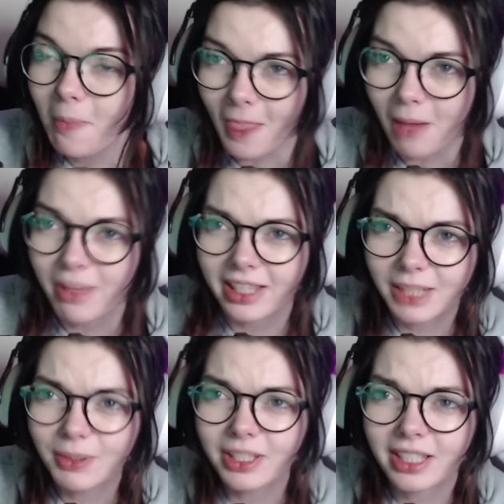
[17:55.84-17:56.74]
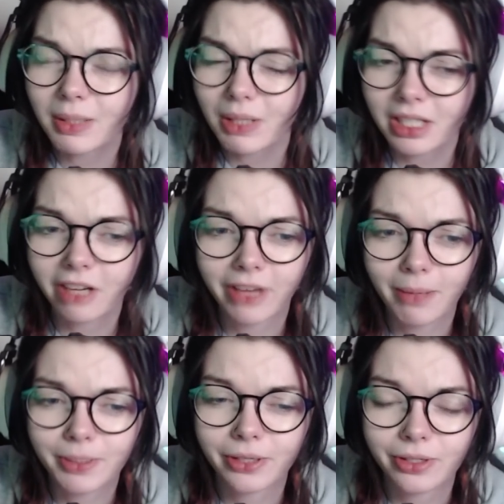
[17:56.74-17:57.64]
yeah, this was this was a tough
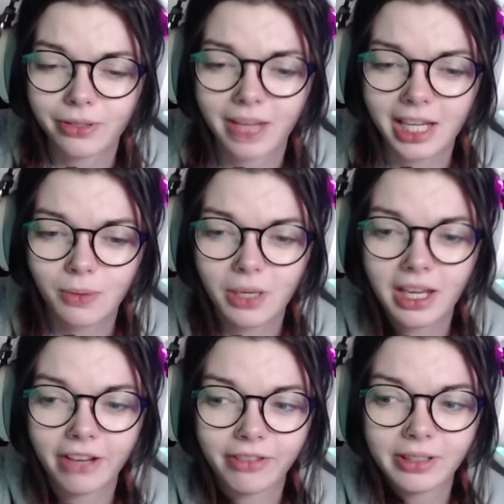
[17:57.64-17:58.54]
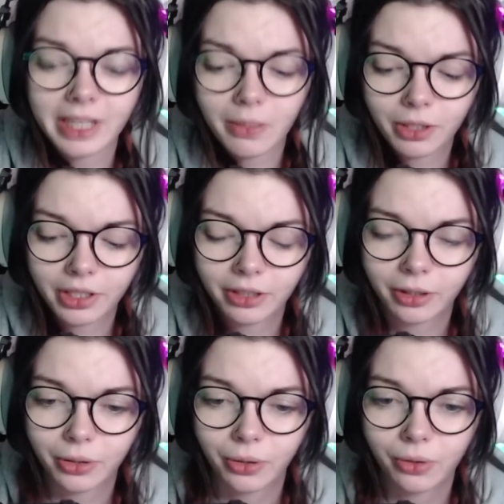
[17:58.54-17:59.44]
episode. So next week, I feel like we're gonna
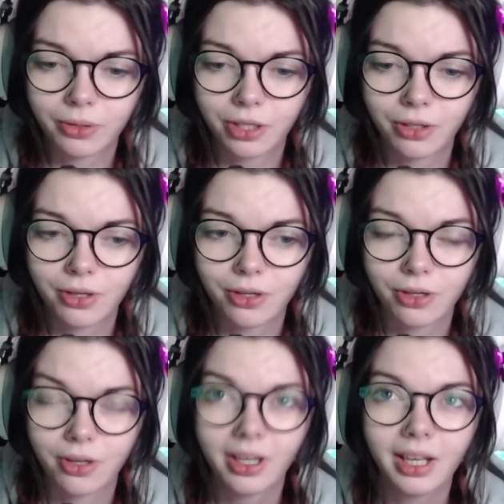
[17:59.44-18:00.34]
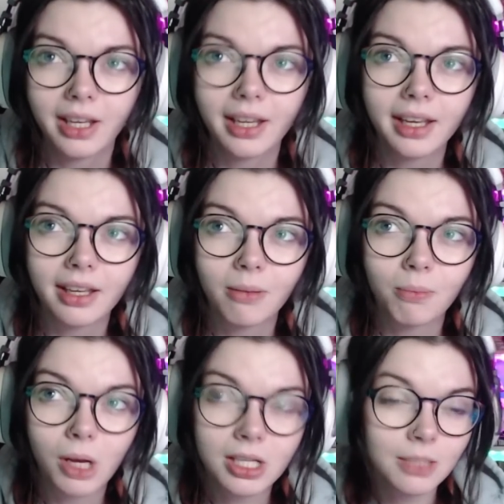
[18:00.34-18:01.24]
go to
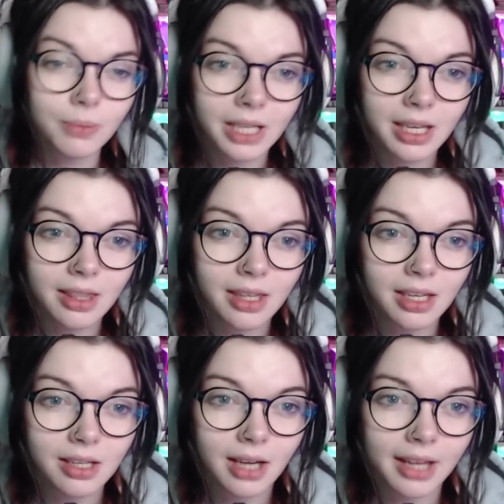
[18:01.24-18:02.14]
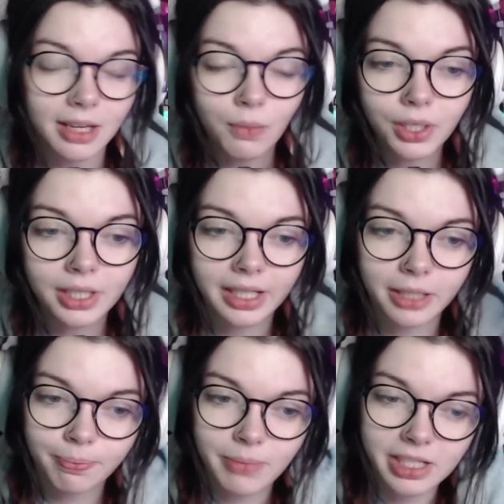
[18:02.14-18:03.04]
possibly the. I think we're gonna get
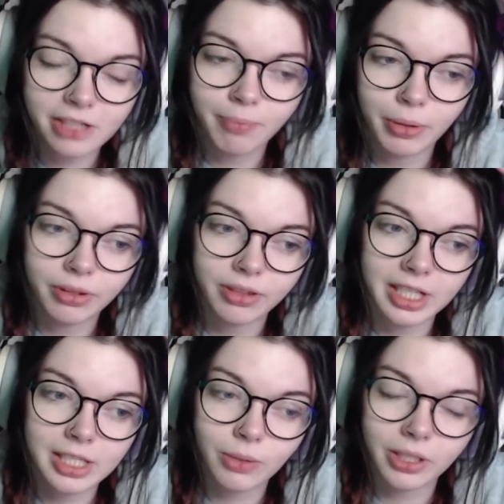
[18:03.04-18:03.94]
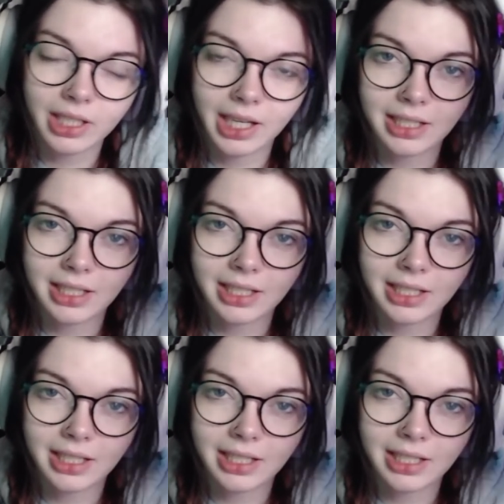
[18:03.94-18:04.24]
a mix of both things. We're gonna get